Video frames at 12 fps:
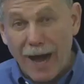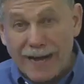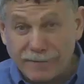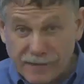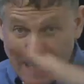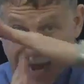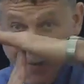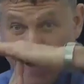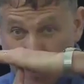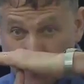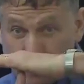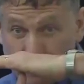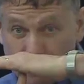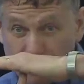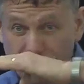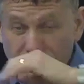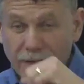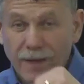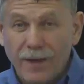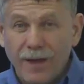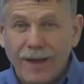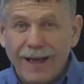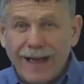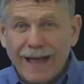right, time out.
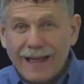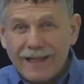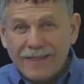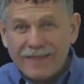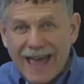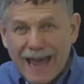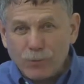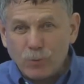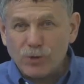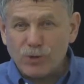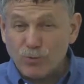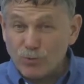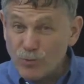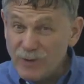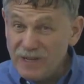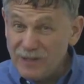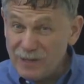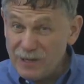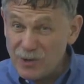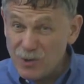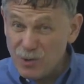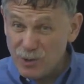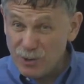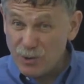That was a really
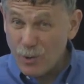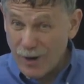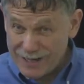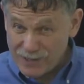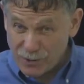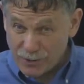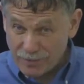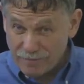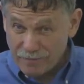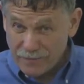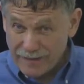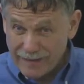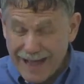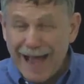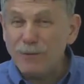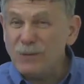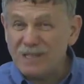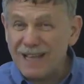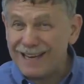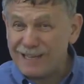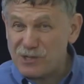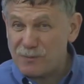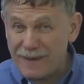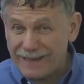good question. I was not
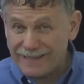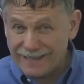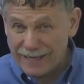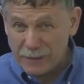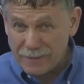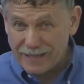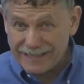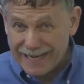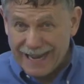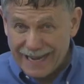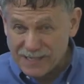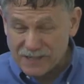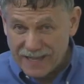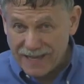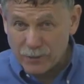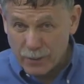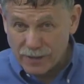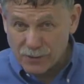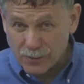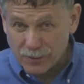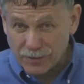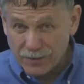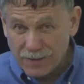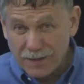expecting anybody to ask that question.
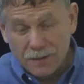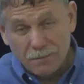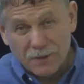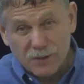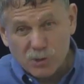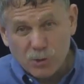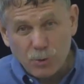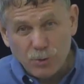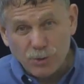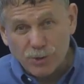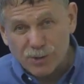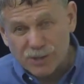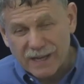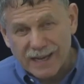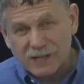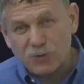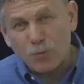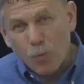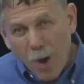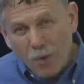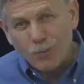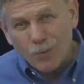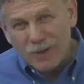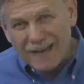But the student just asked,
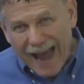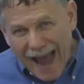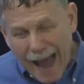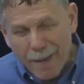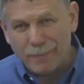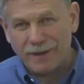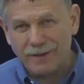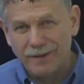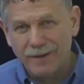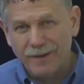what would happen